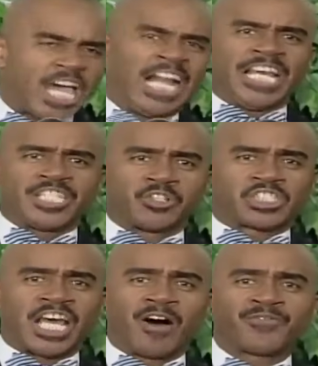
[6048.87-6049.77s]
Killing
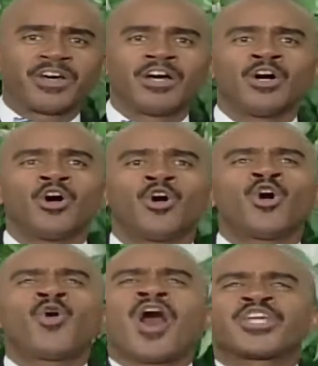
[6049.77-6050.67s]
yourself.
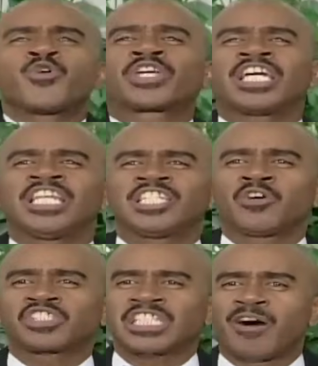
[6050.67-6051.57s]
Who are you killing
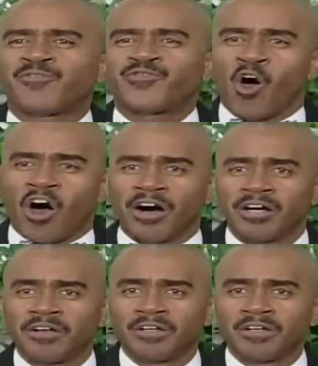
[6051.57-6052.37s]
yourself for?